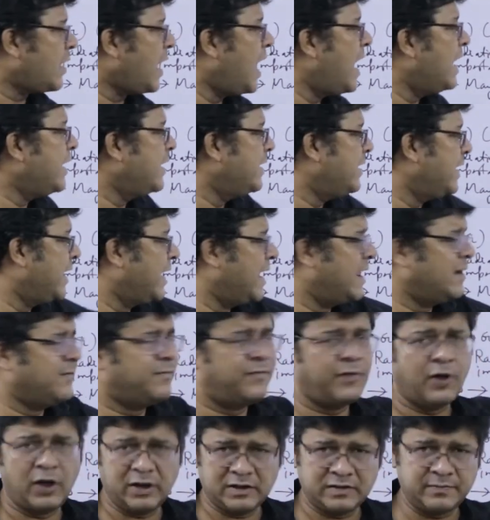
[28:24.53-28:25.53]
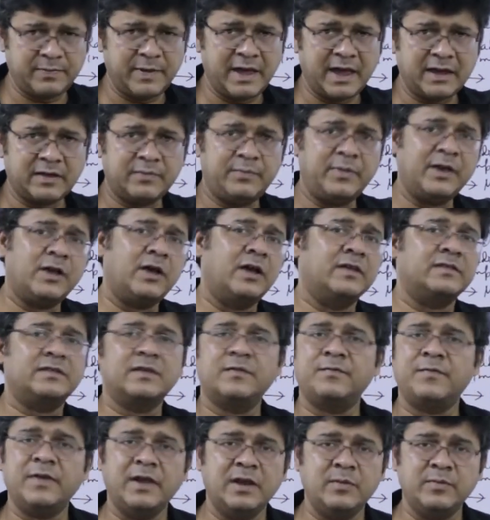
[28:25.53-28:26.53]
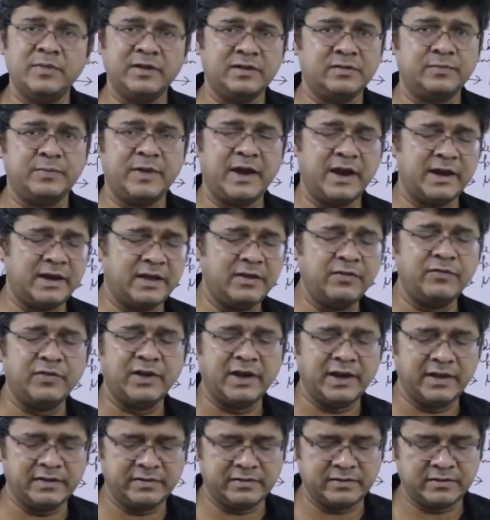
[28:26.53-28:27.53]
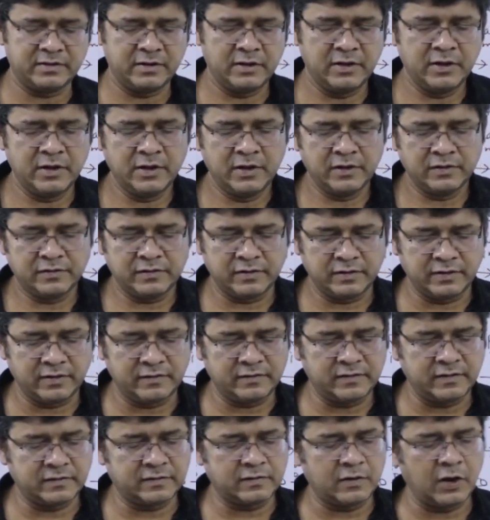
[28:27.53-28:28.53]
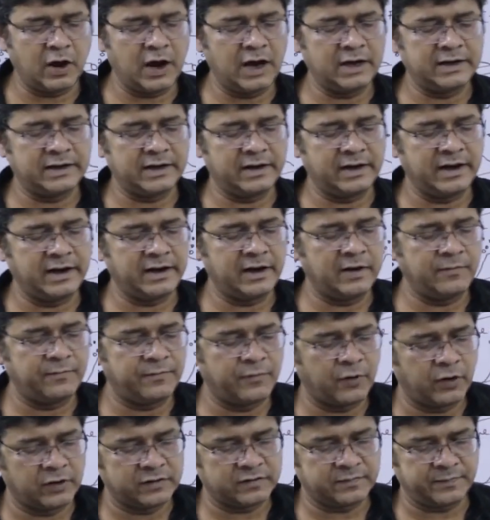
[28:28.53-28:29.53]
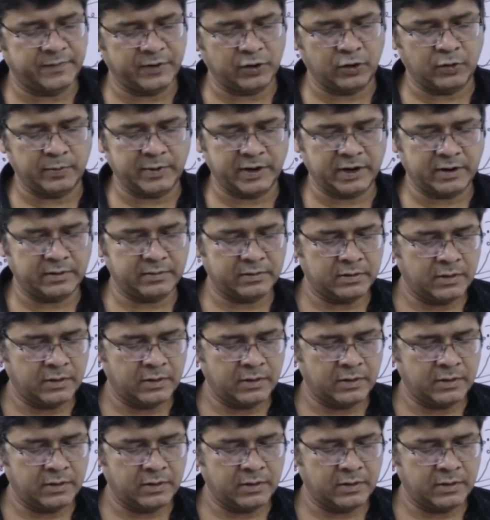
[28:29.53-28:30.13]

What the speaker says: and it again falls back because the film is getting released. So, this is called the Leiden frost phenomena.